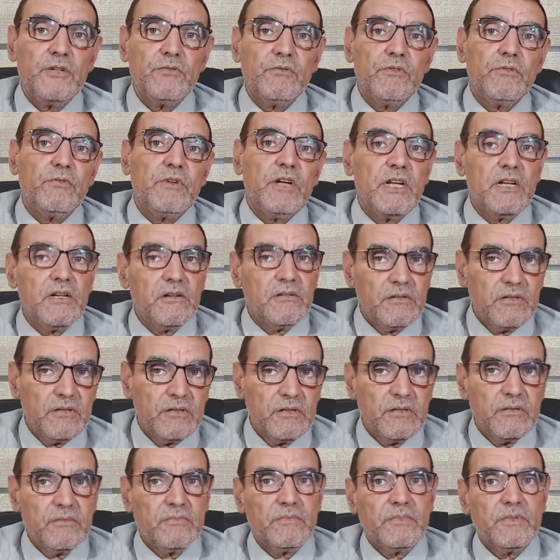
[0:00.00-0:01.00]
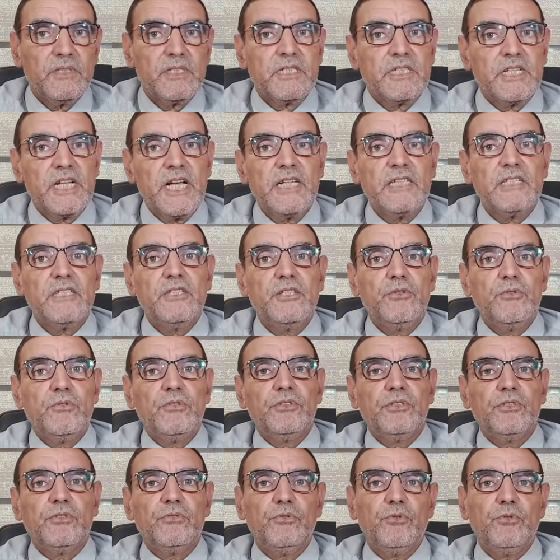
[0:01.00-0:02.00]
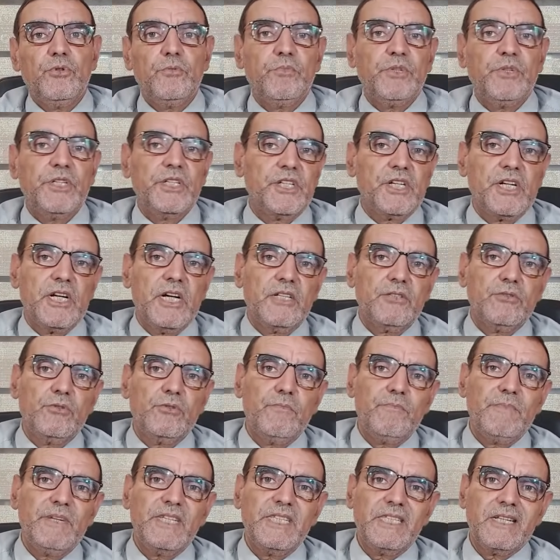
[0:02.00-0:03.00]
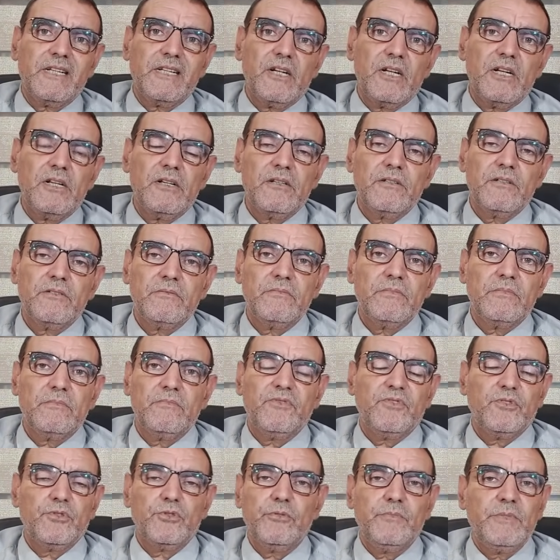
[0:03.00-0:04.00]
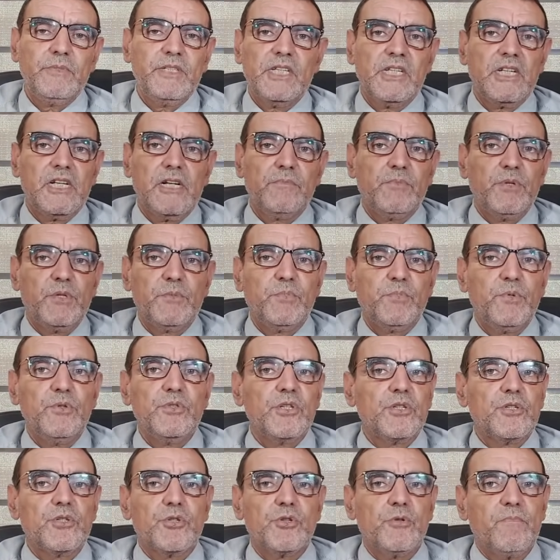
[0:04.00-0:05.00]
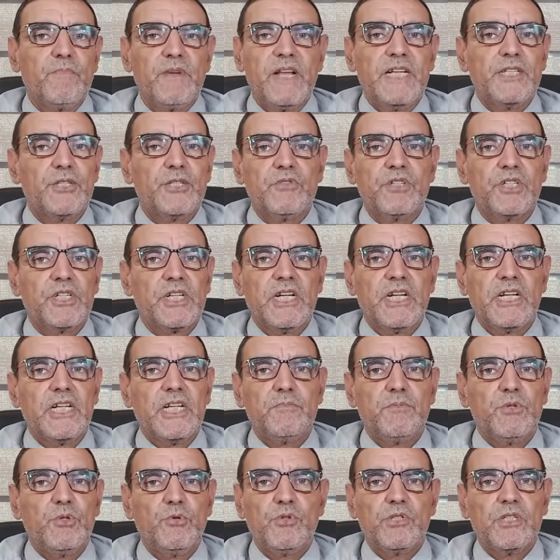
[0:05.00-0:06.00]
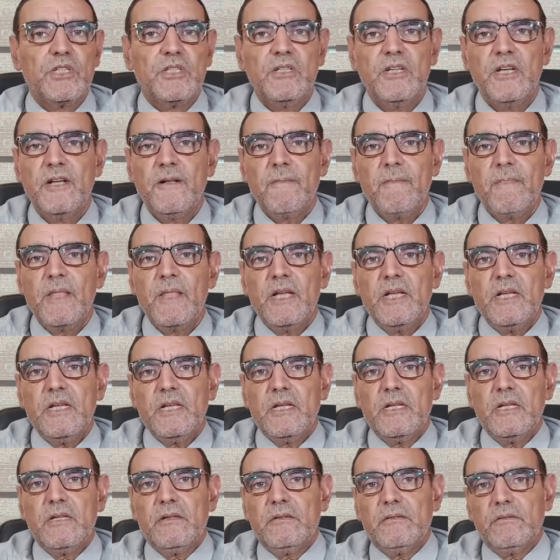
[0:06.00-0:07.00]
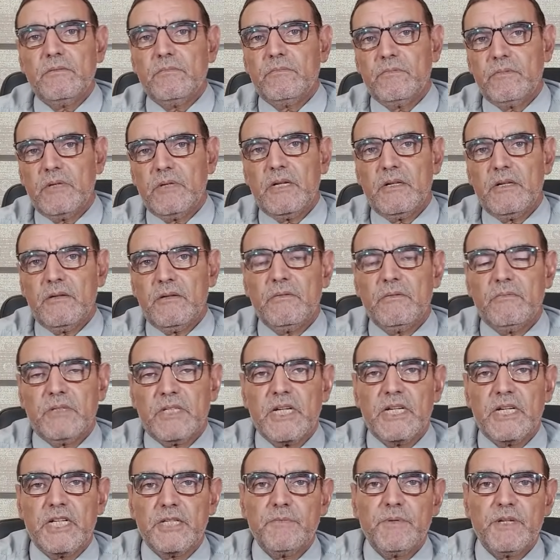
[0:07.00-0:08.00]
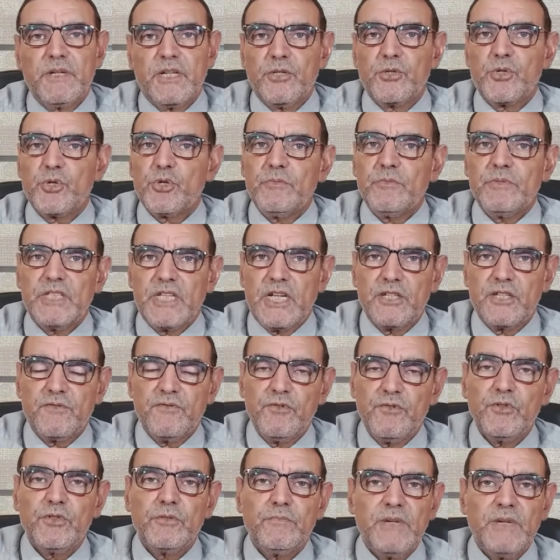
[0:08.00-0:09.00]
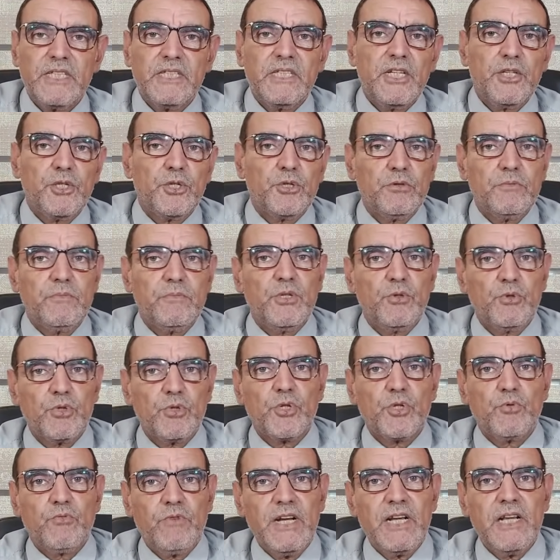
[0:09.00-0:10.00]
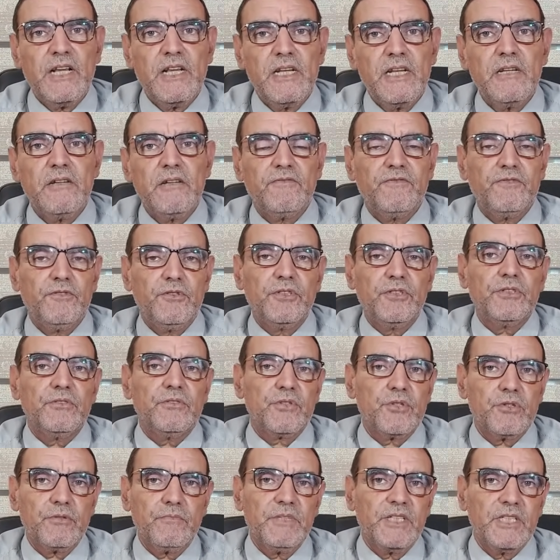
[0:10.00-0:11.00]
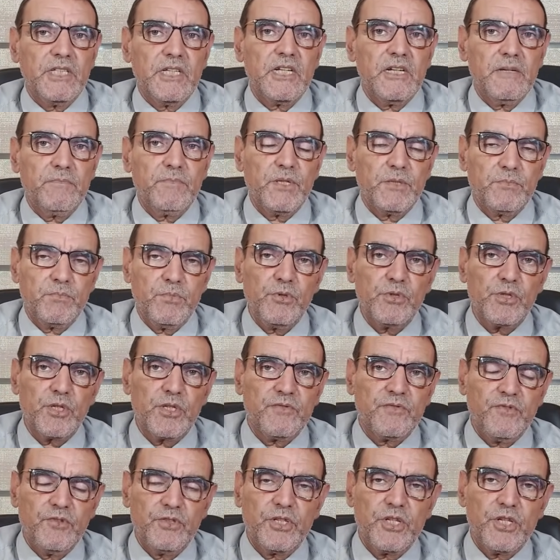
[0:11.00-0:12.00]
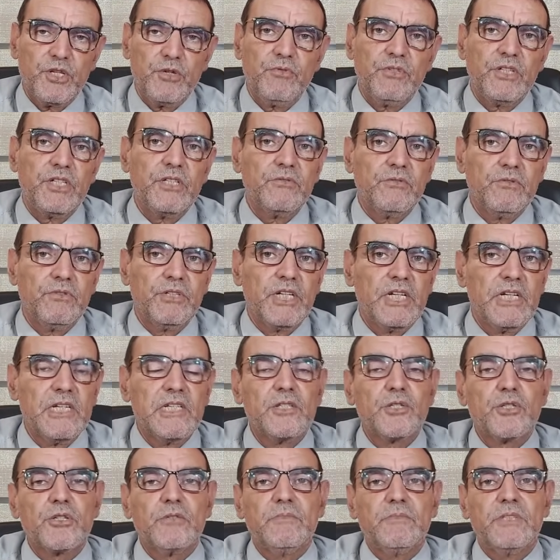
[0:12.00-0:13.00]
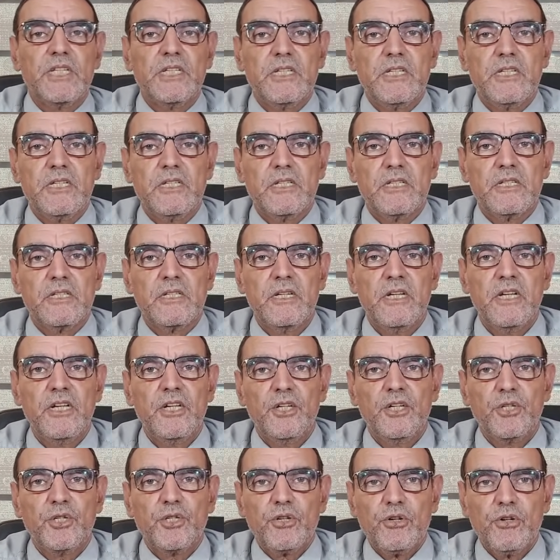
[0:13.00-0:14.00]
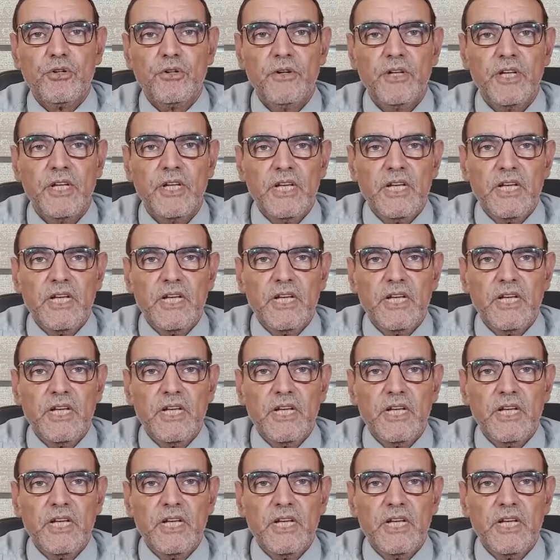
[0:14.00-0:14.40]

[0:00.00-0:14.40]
will start the other group, which are for the medical purposes, some plants which cannot be used. Cannot be consumed as food, but they should be used only for some medical purposes, for curing or healing some diseases. So,